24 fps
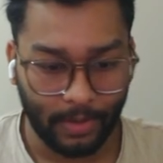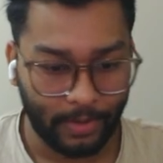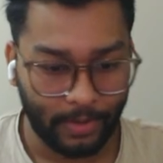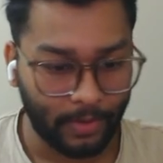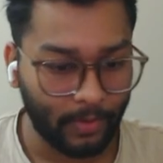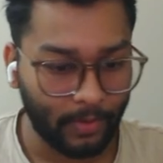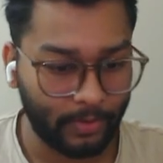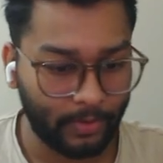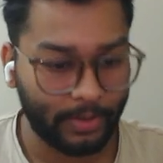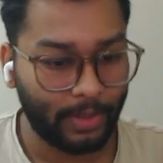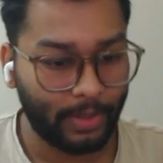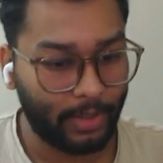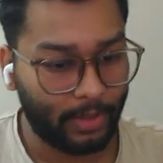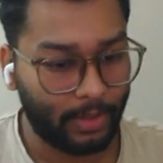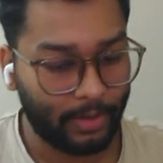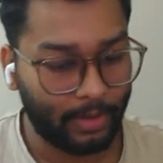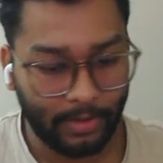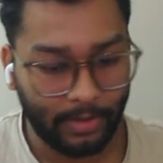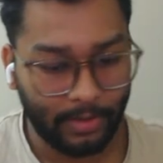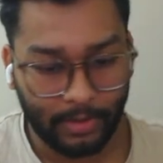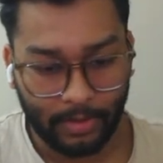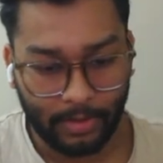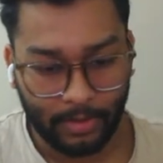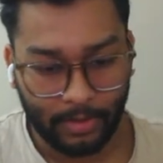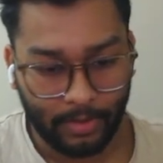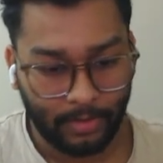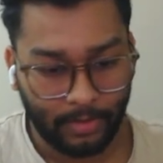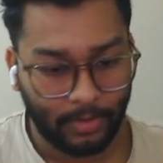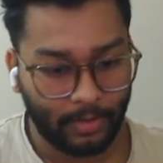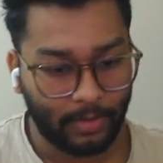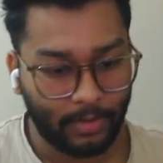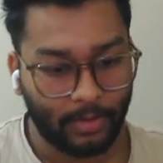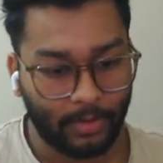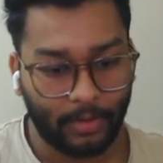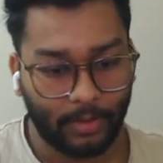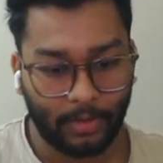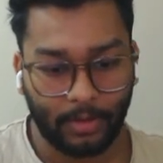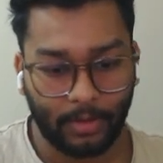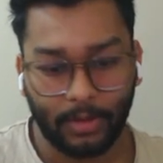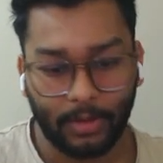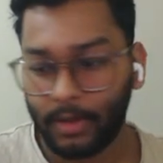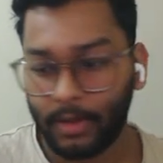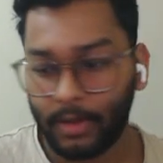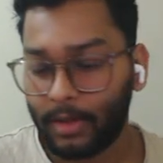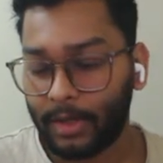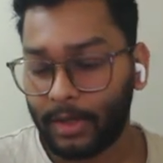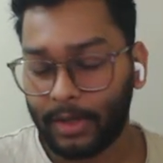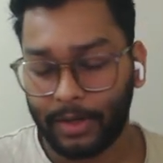Okay, it looks like it
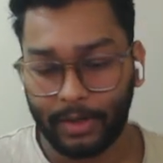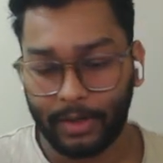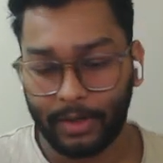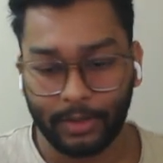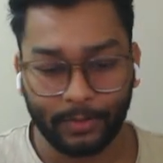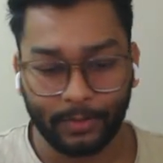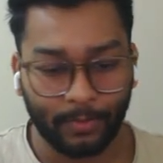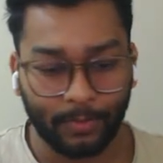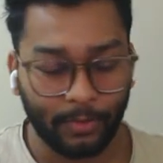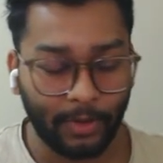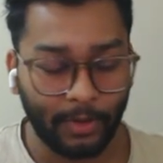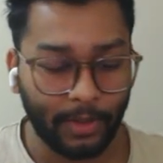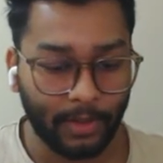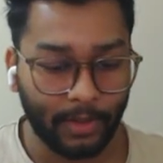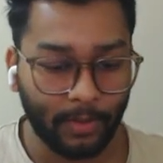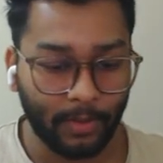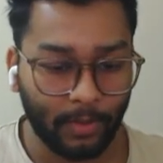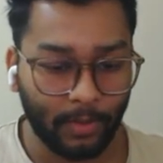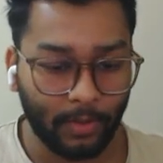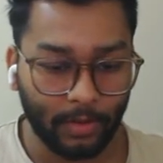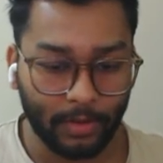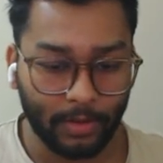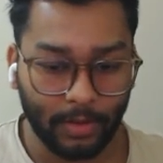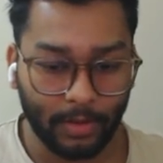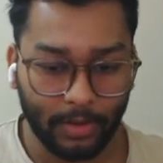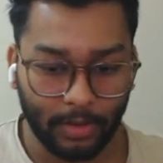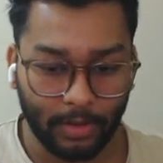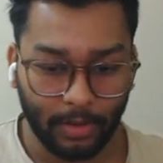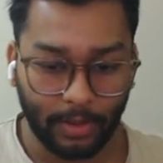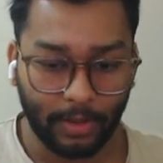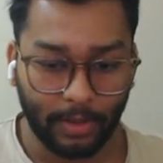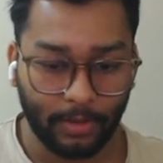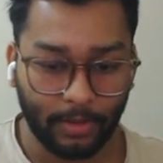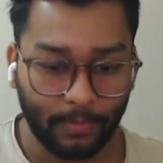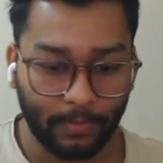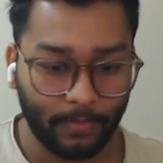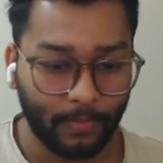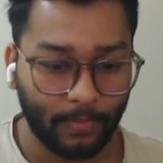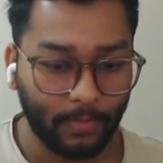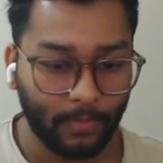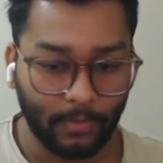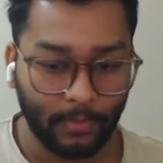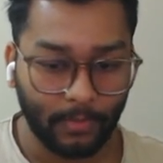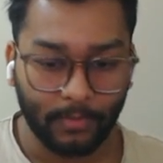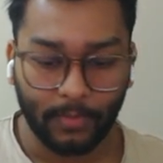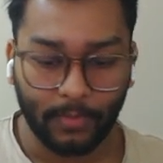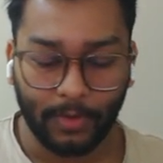is pulling up all the